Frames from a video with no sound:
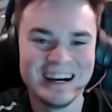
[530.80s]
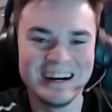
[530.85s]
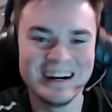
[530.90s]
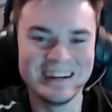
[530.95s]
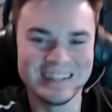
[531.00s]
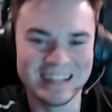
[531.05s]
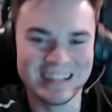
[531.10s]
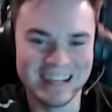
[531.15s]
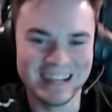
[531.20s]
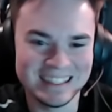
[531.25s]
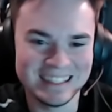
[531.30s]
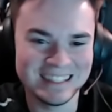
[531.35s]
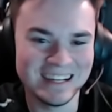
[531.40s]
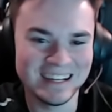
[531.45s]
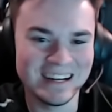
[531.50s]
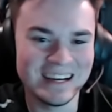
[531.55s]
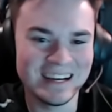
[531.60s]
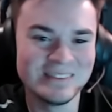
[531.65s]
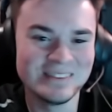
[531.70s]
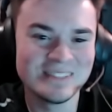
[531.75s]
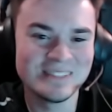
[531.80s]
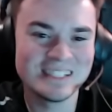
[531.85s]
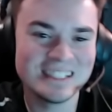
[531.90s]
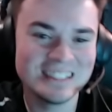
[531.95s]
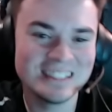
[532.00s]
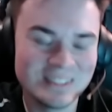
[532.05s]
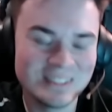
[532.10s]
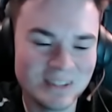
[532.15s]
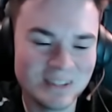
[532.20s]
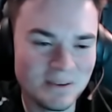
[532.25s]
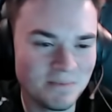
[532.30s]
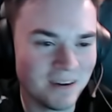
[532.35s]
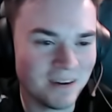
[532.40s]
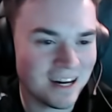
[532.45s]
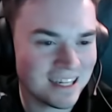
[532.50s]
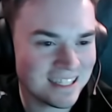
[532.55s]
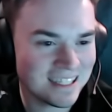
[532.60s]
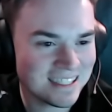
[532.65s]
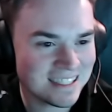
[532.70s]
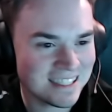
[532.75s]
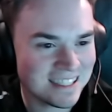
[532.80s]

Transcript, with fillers: oh yeah, no MC shooting bodies,